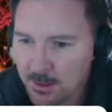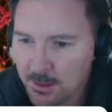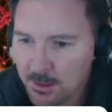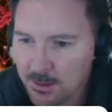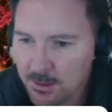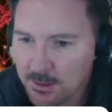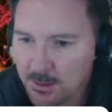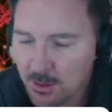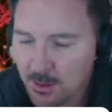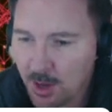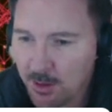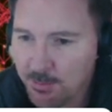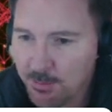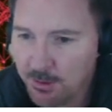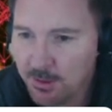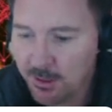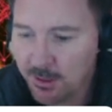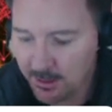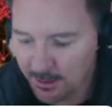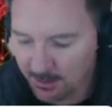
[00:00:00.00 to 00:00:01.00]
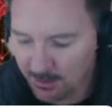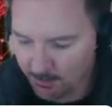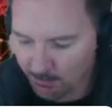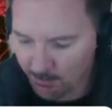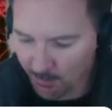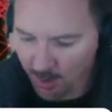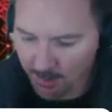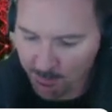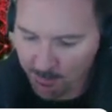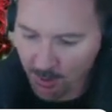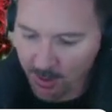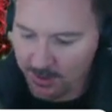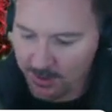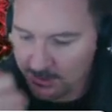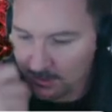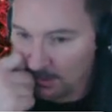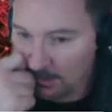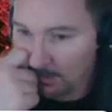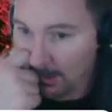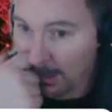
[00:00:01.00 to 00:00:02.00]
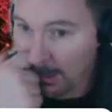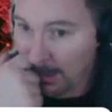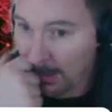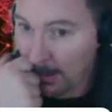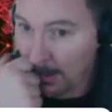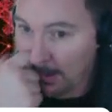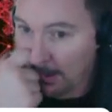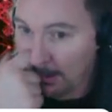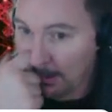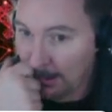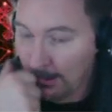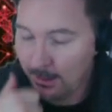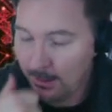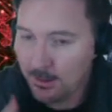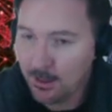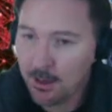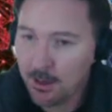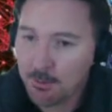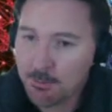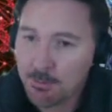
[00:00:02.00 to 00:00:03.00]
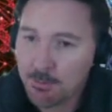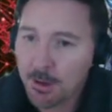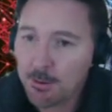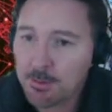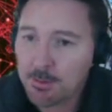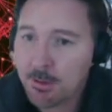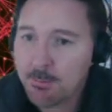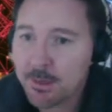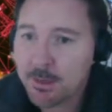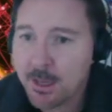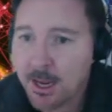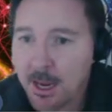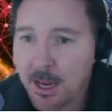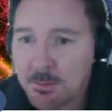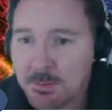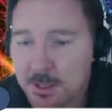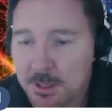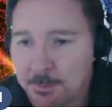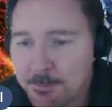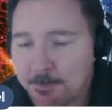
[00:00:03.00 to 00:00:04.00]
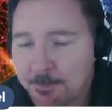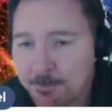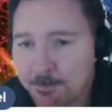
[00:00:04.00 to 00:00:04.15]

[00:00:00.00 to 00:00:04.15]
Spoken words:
liability, and it might bite us in the butt in upcoming games. And